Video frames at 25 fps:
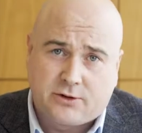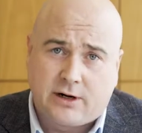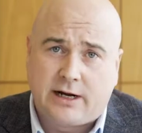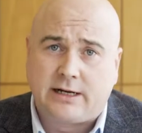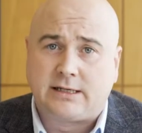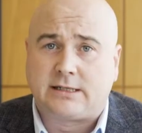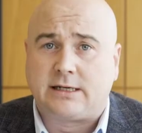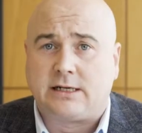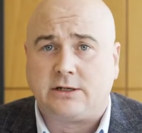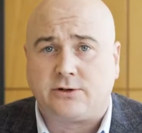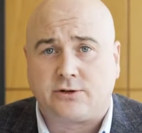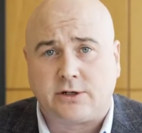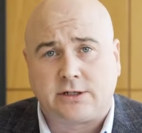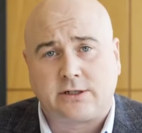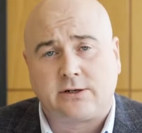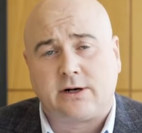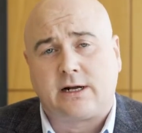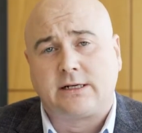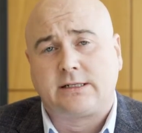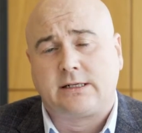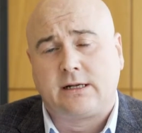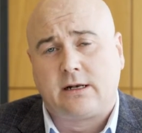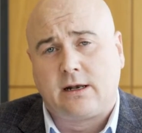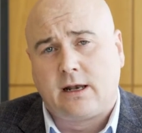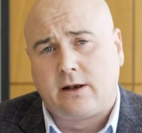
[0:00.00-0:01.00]
rates, interest
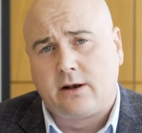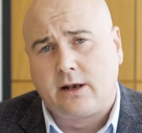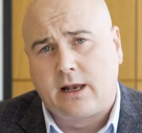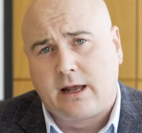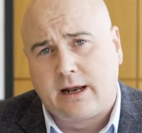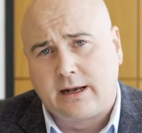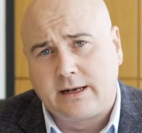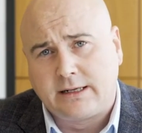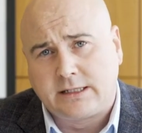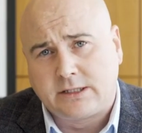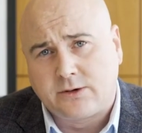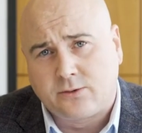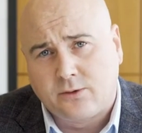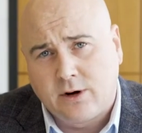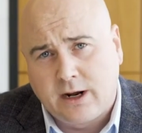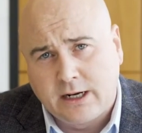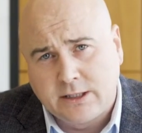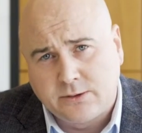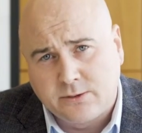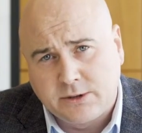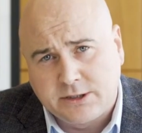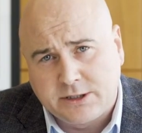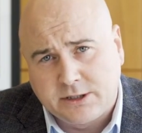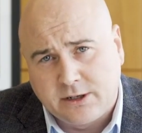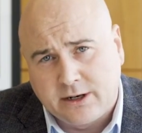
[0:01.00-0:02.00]
rates are likely to
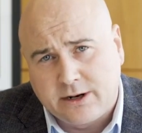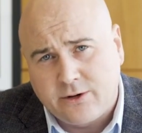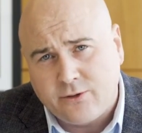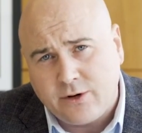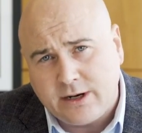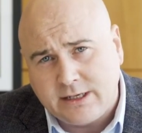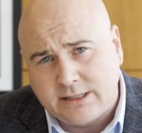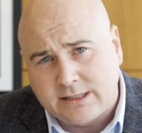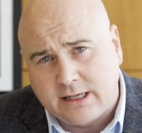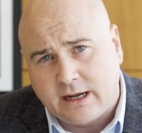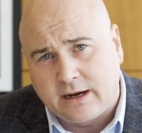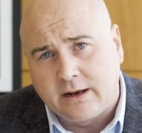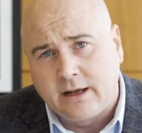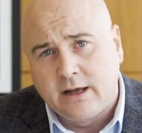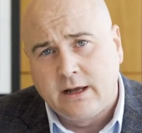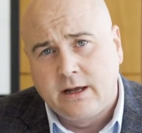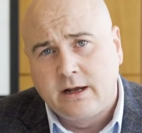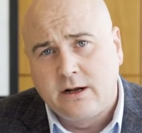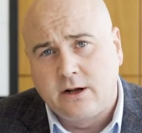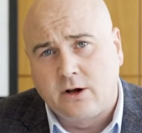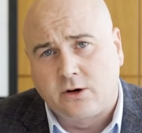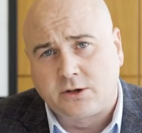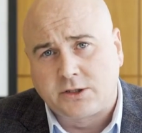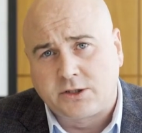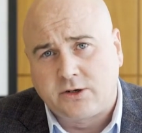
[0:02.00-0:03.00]
rise, which will increase that
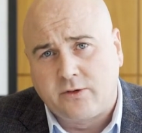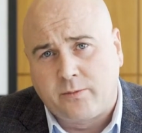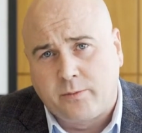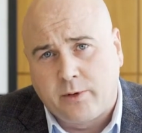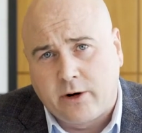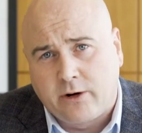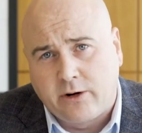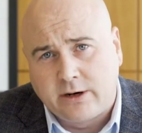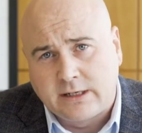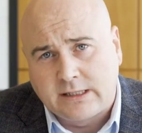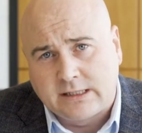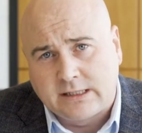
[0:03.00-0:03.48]
cost of borrowing